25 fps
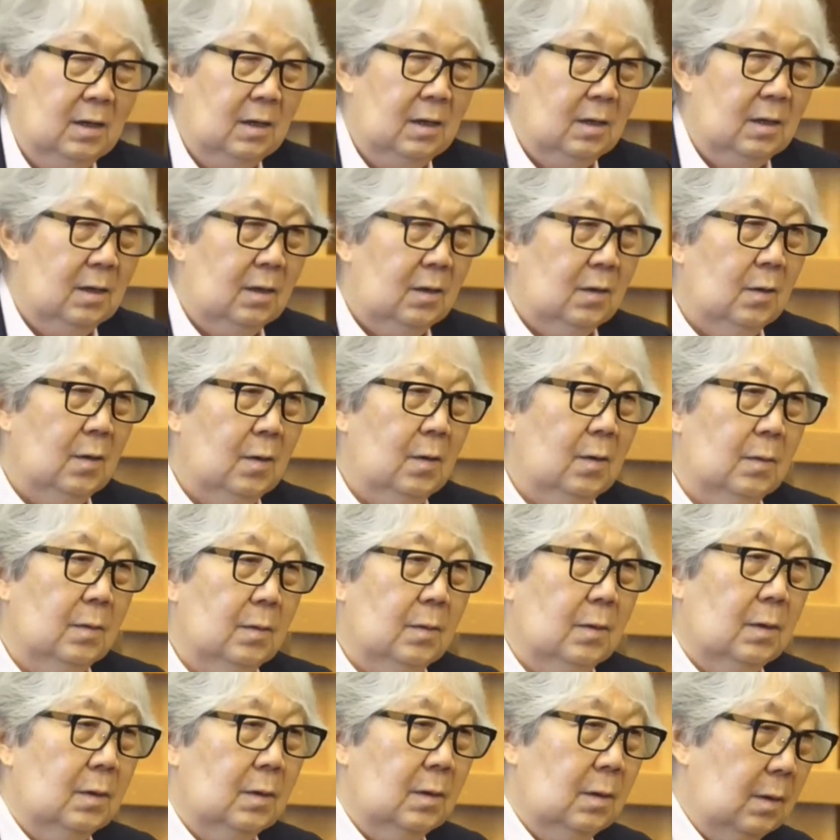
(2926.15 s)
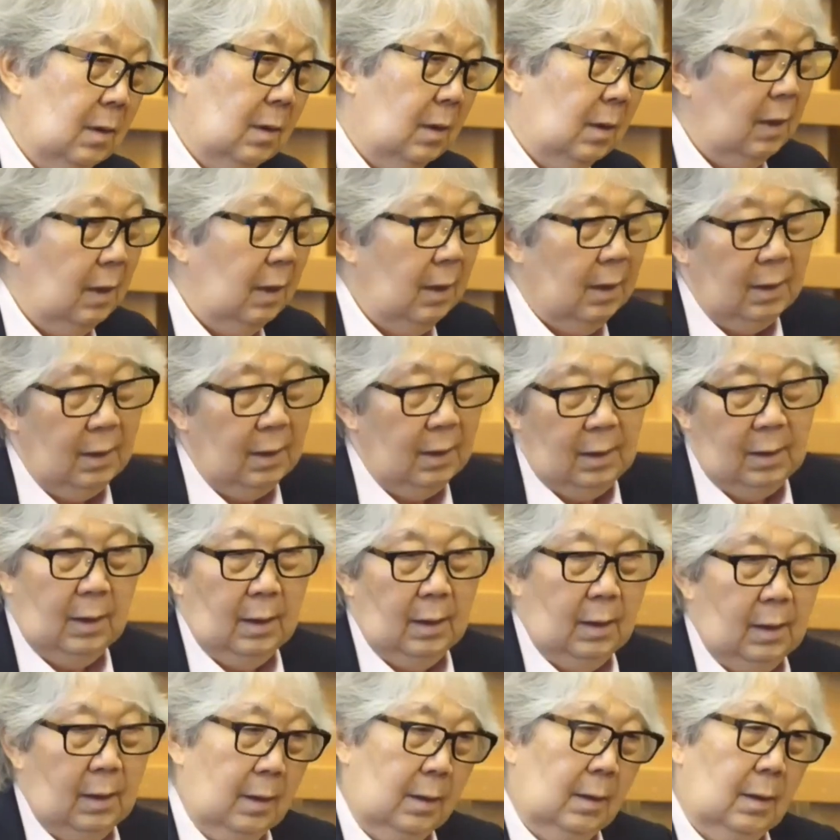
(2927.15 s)
So
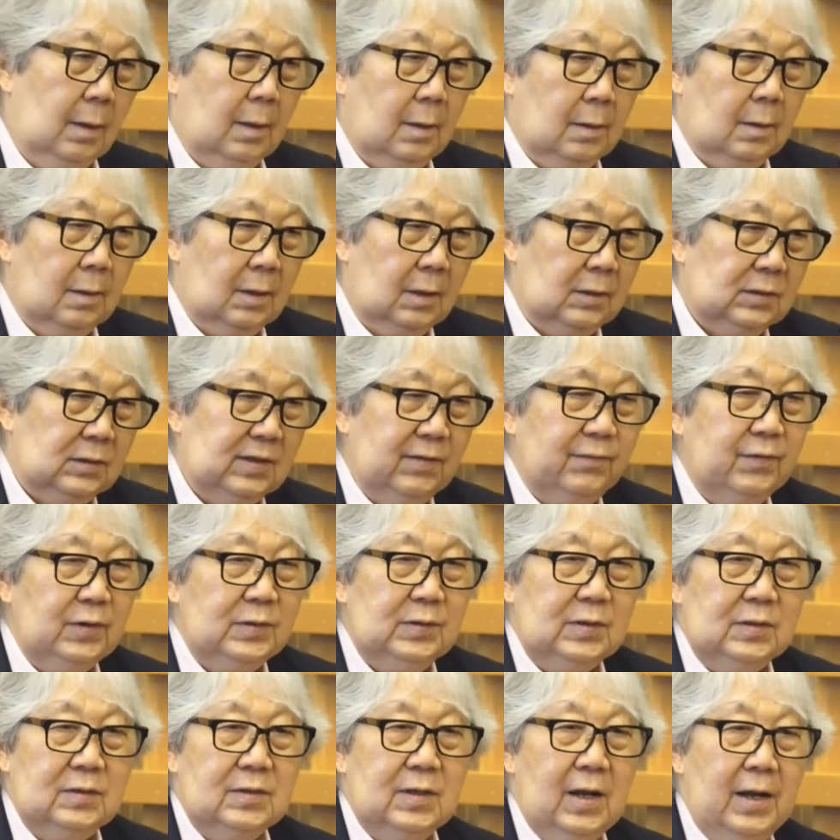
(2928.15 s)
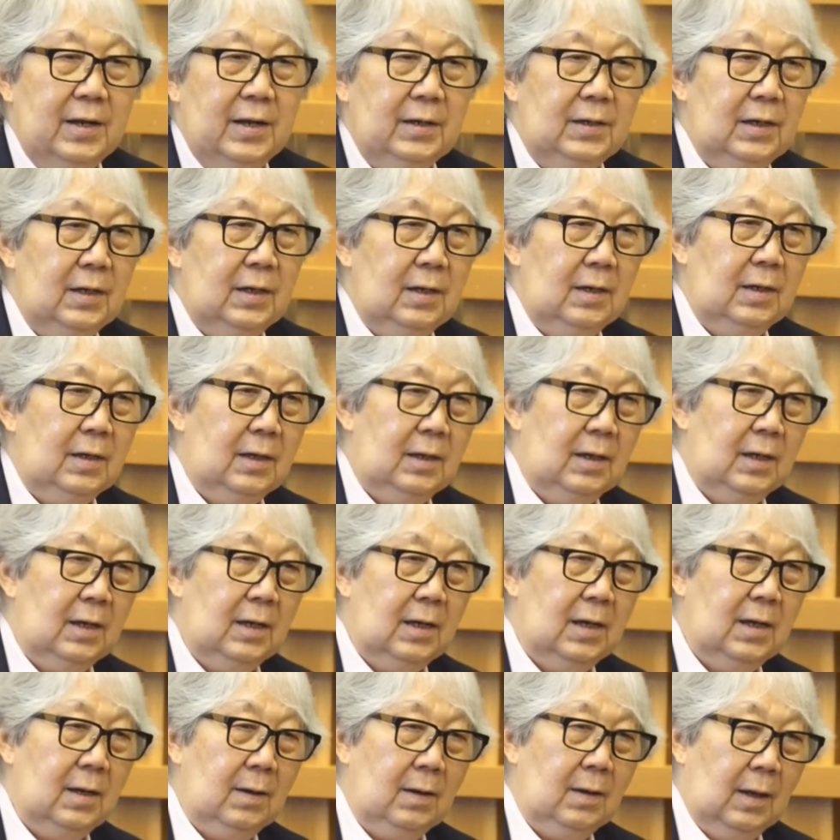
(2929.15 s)
the civil society
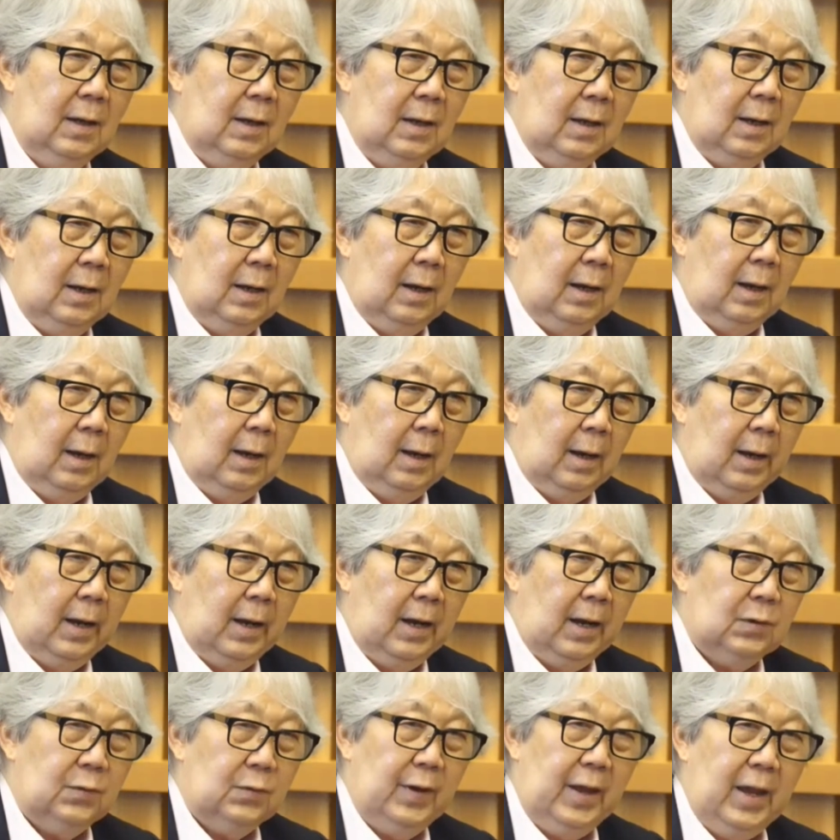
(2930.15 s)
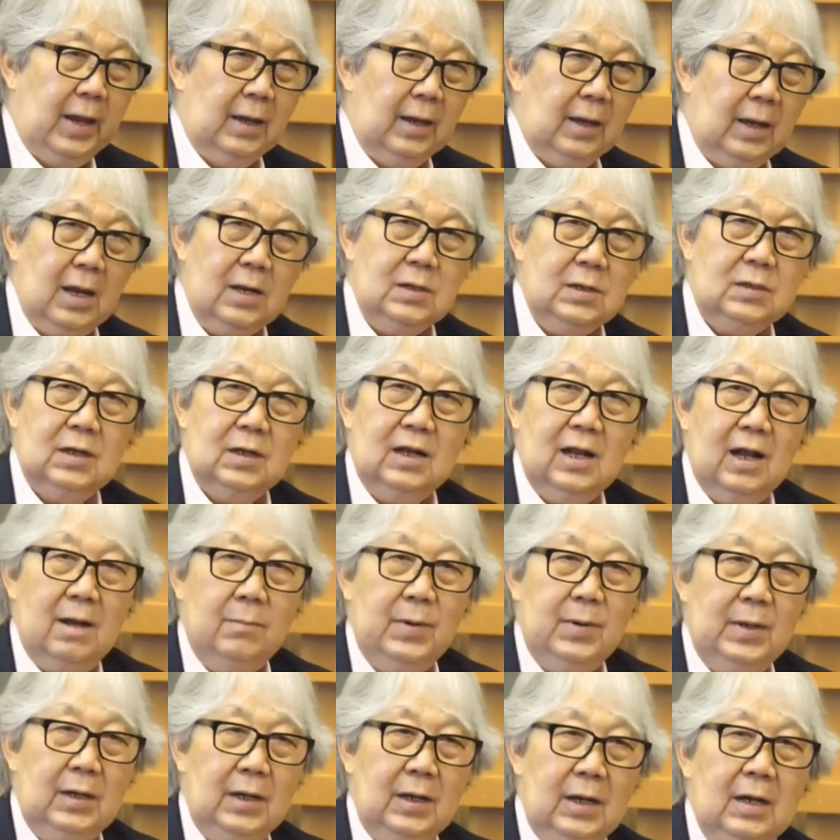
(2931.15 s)
here has to engage the
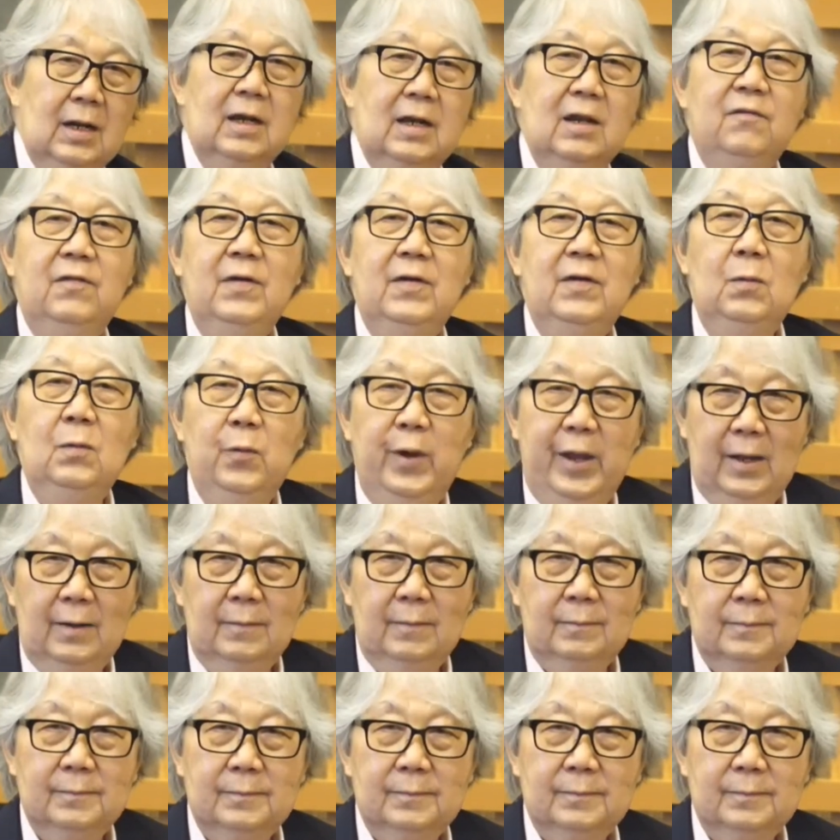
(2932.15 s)
government in a different way,